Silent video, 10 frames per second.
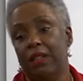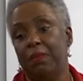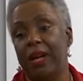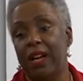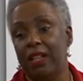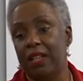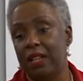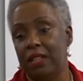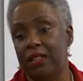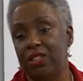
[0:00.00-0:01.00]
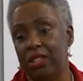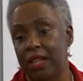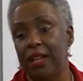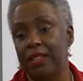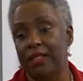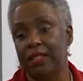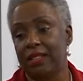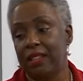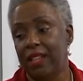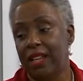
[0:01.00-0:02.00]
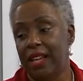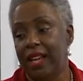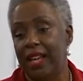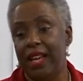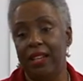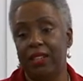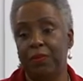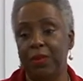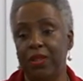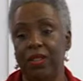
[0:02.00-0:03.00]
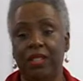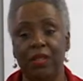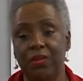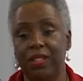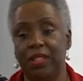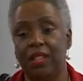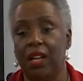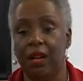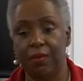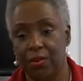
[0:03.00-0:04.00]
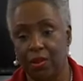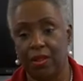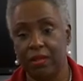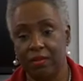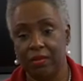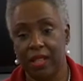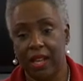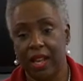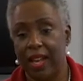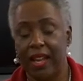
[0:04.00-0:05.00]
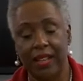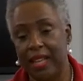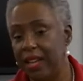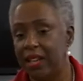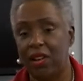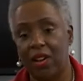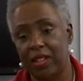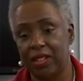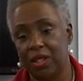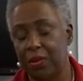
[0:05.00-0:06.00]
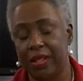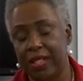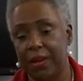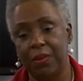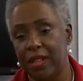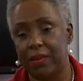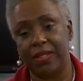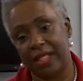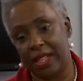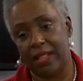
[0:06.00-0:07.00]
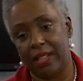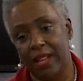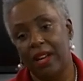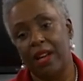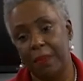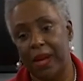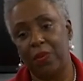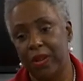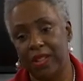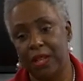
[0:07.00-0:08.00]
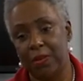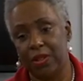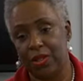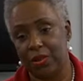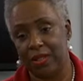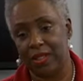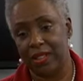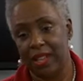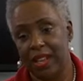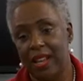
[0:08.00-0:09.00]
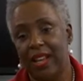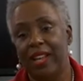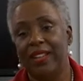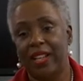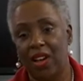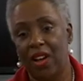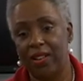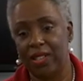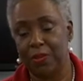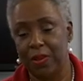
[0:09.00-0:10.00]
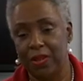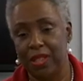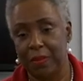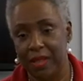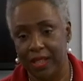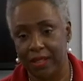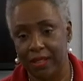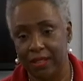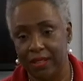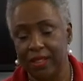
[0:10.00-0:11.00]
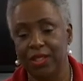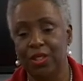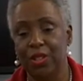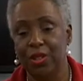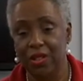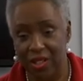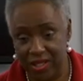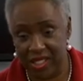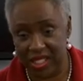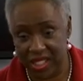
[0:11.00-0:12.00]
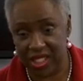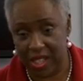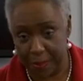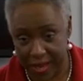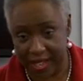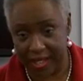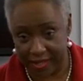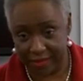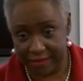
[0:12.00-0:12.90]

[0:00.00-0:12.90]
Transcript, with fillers: by a gunshot. And the community was in uproar, and they called and told them they were upset about what they were doing. They called a community meeting. Do you know that this young man